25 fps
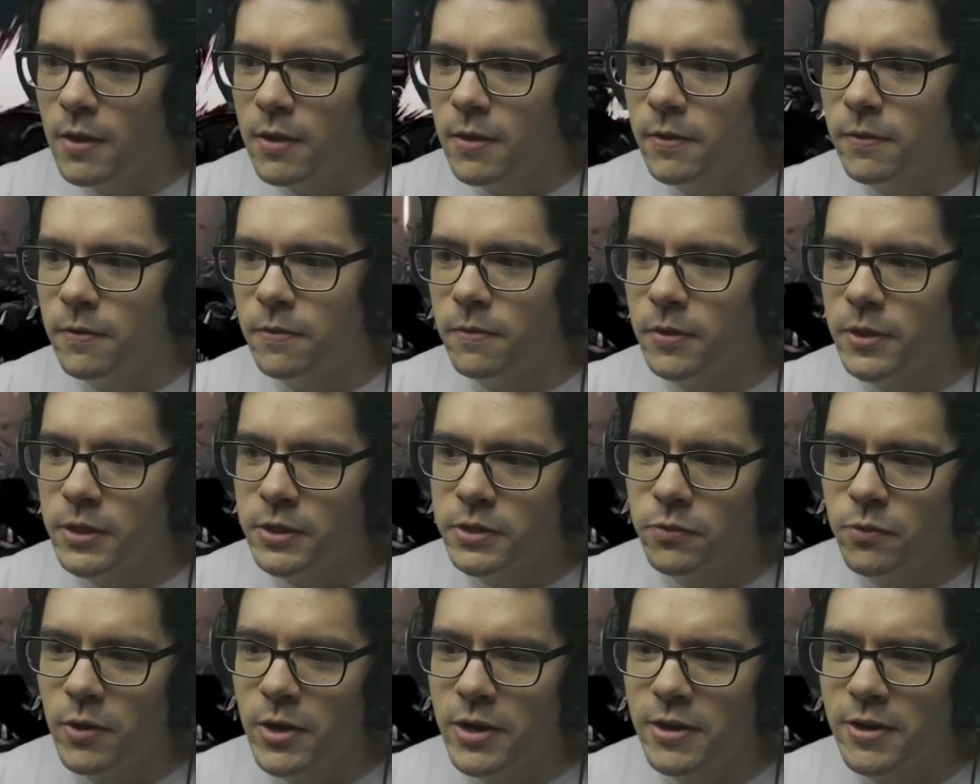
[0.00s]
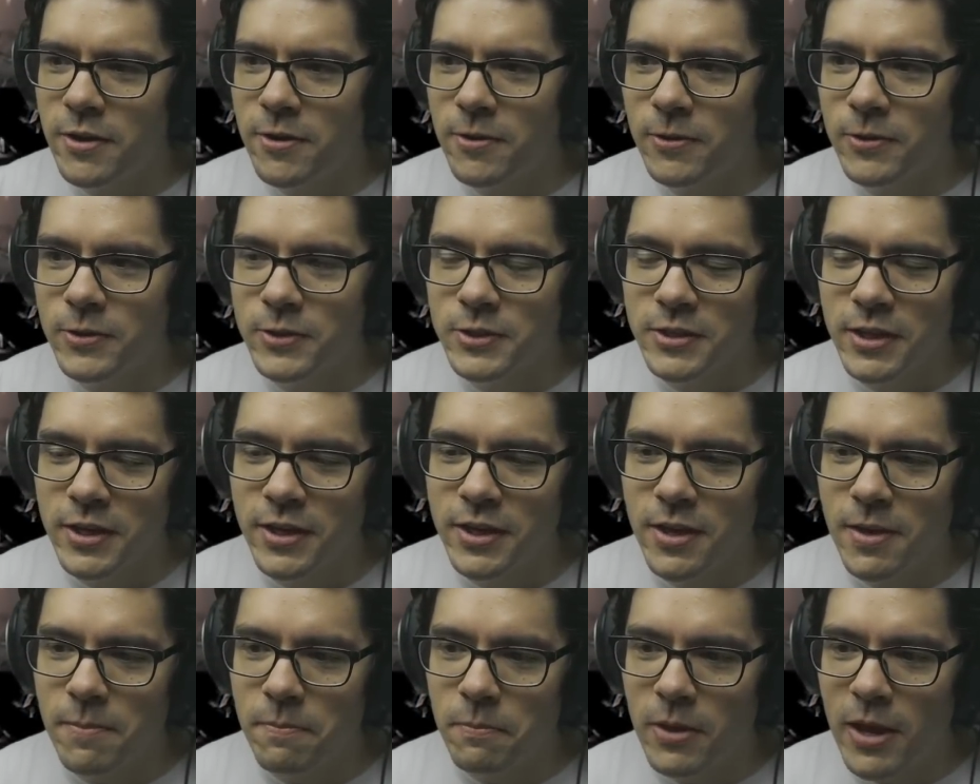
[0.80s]
This right here looks
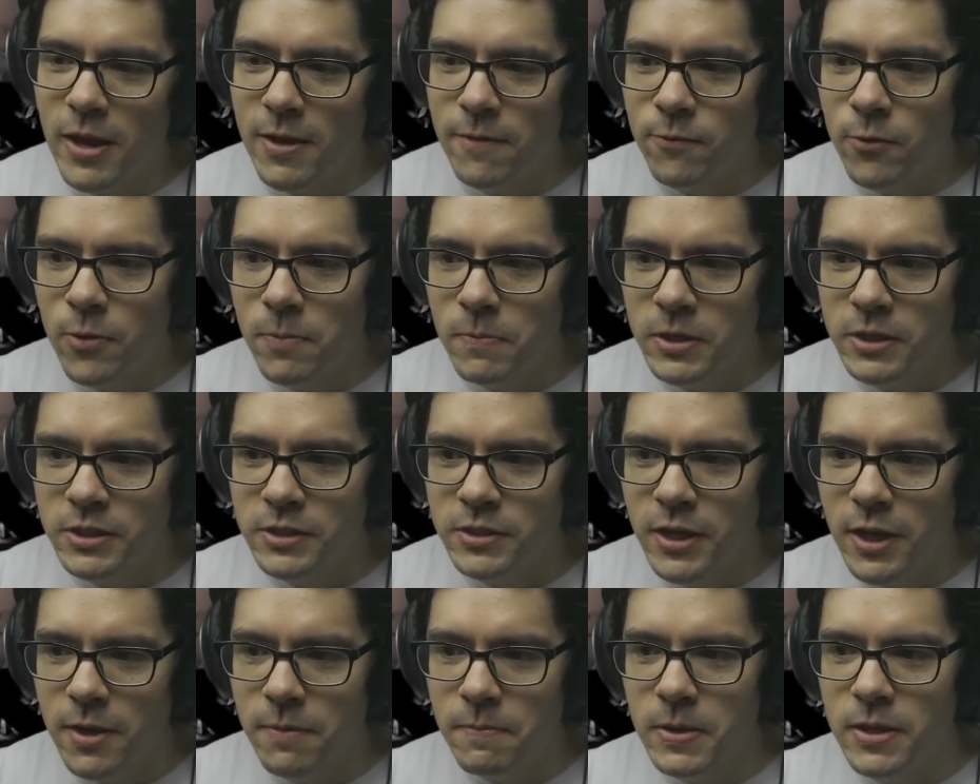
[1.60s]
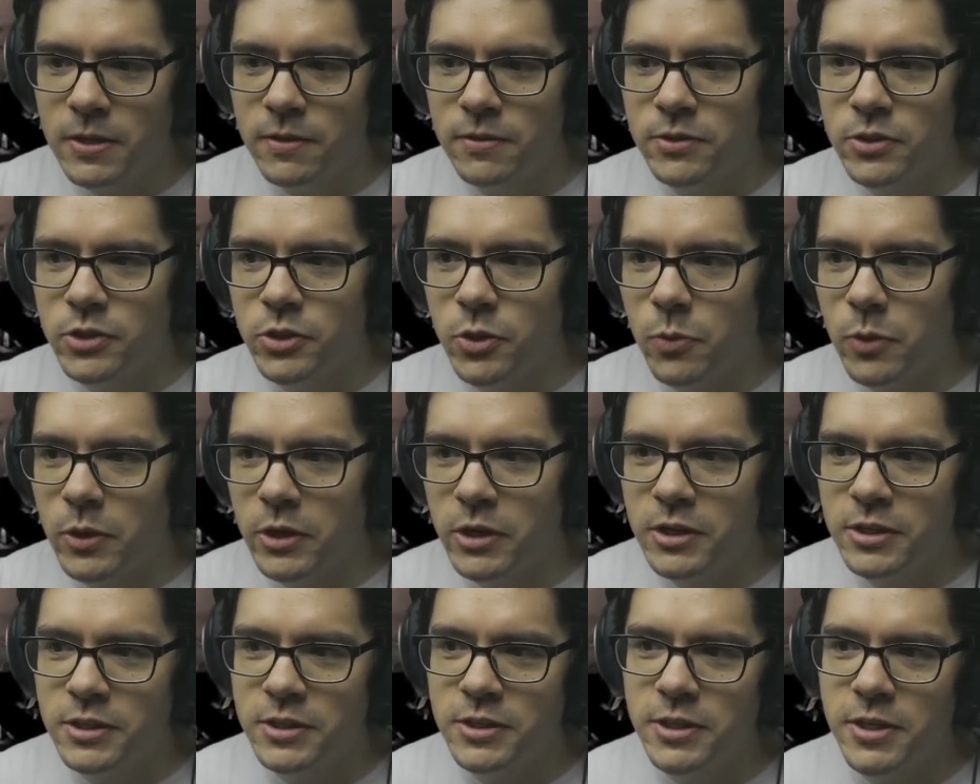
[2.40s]
like a platforming segment, so we're
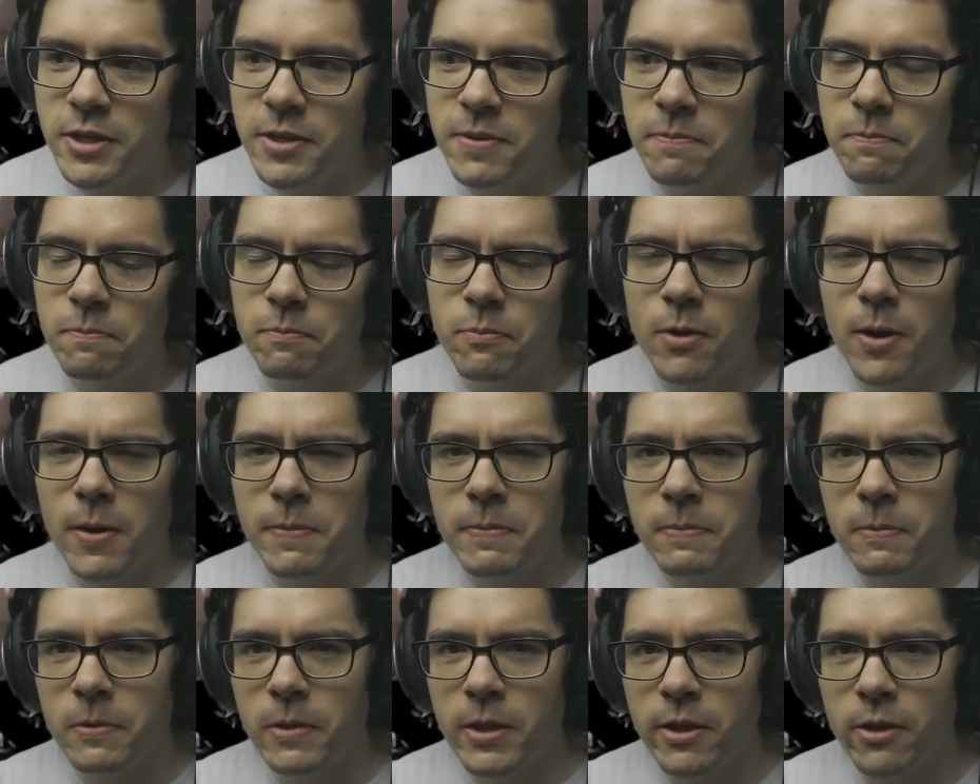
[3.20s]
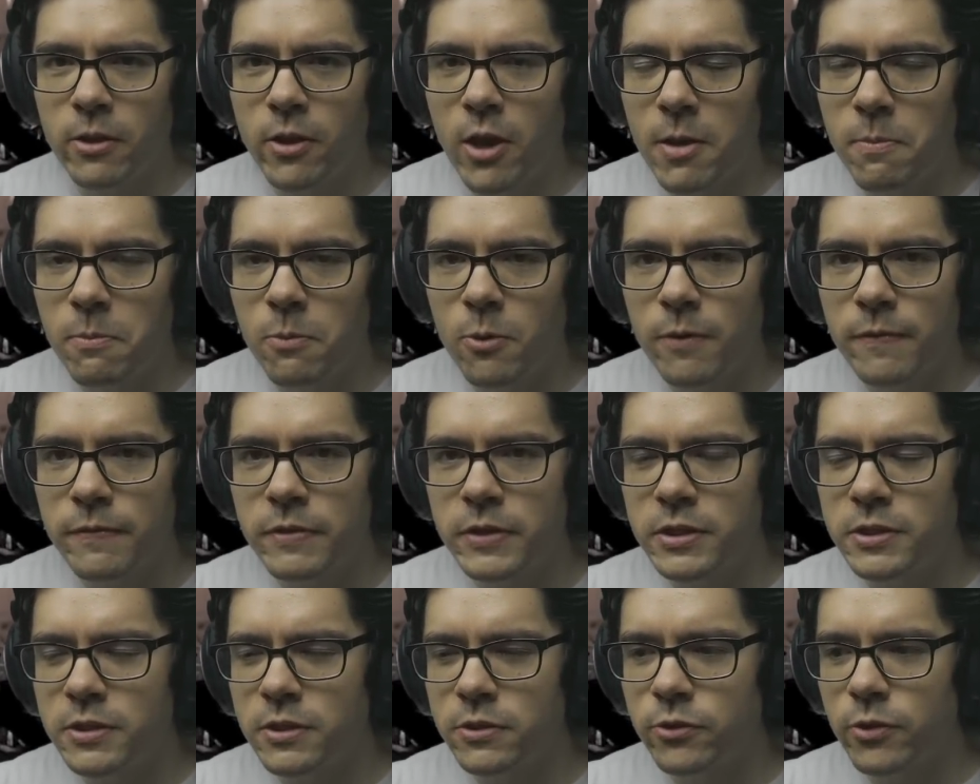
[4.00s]
going to see probably a lot more of
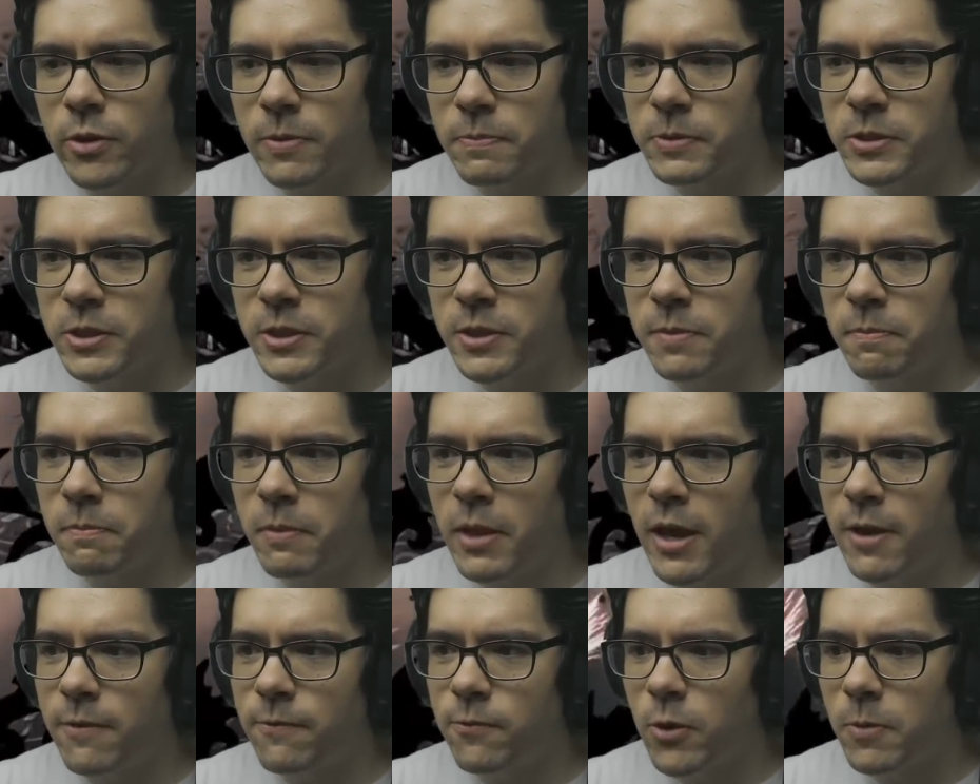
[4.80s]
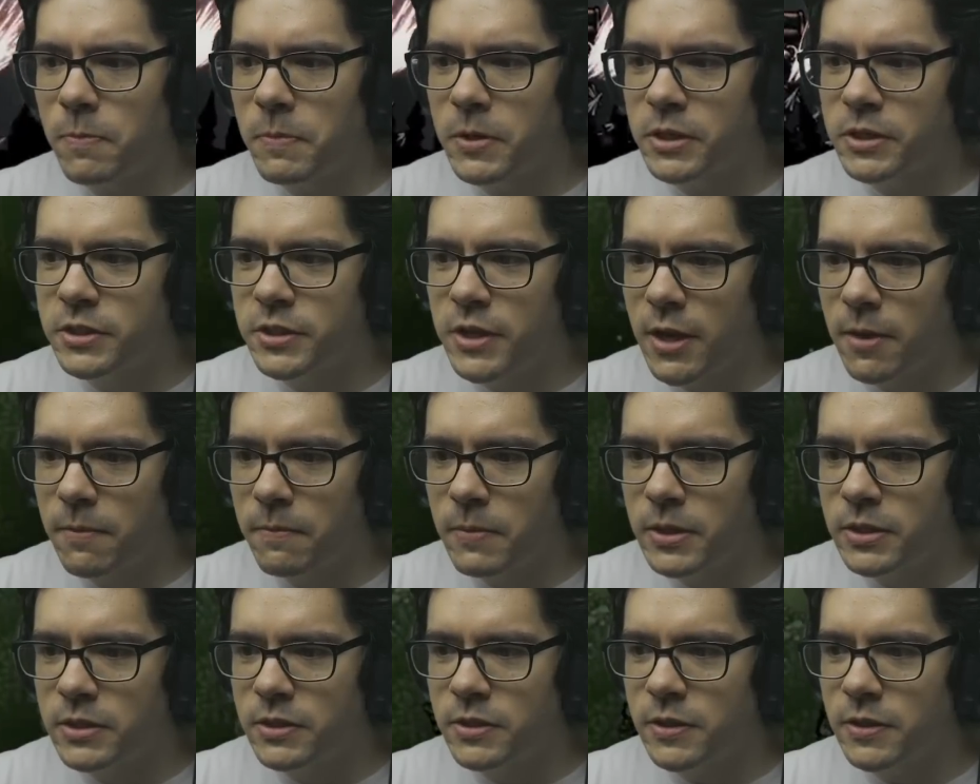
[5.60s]
these scripted platforming
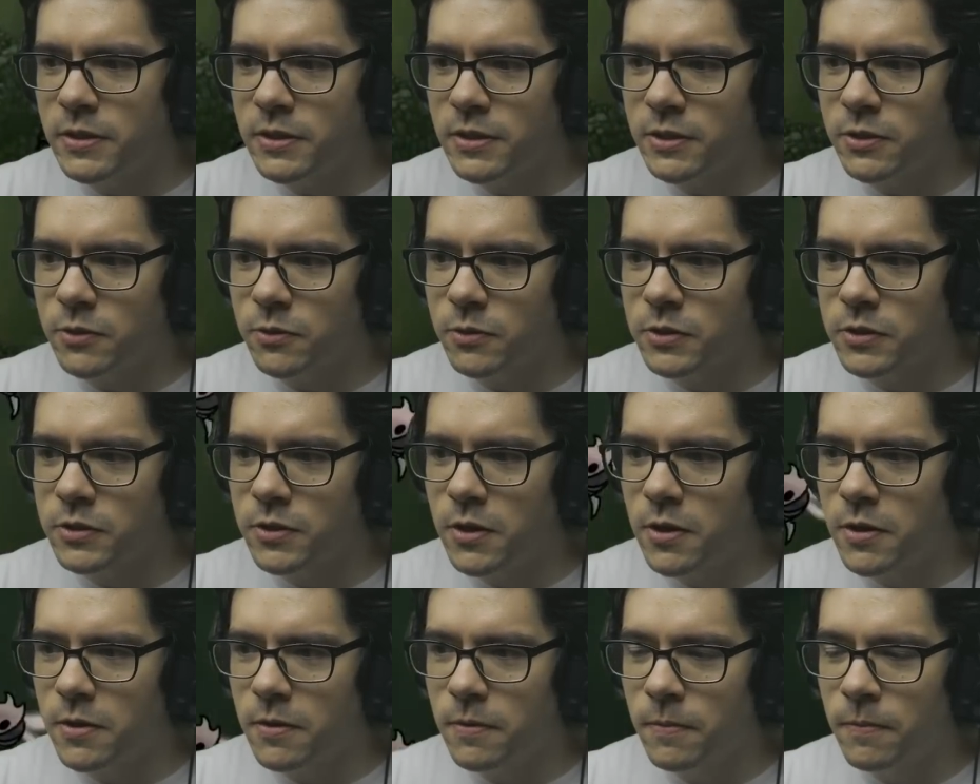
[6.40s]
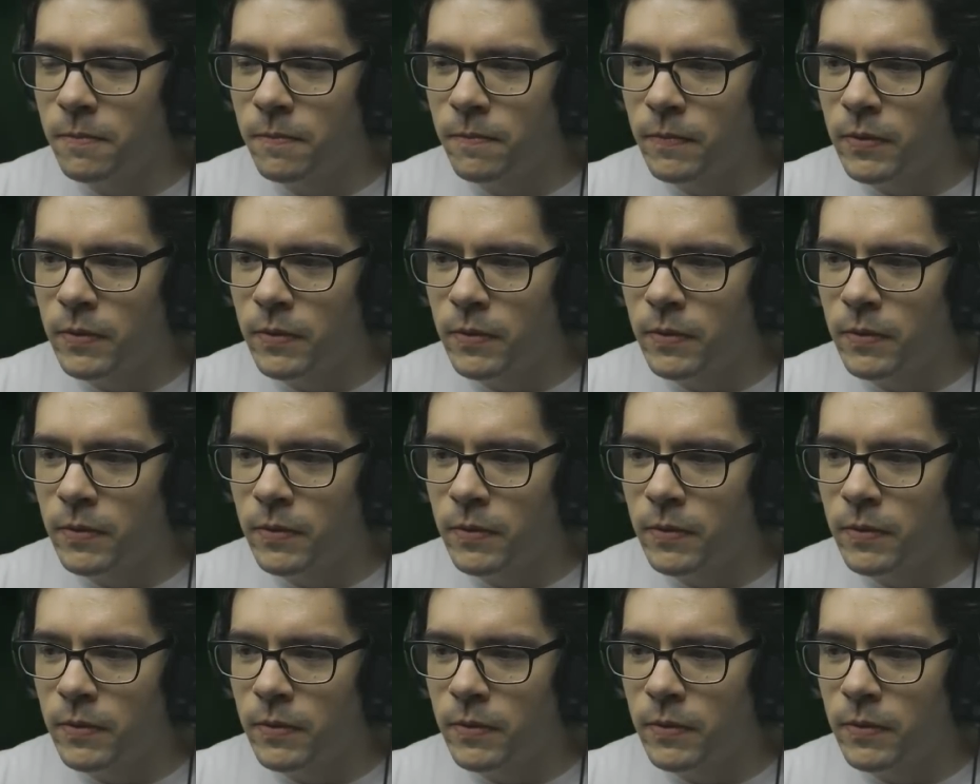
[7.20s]
segments in Silksong.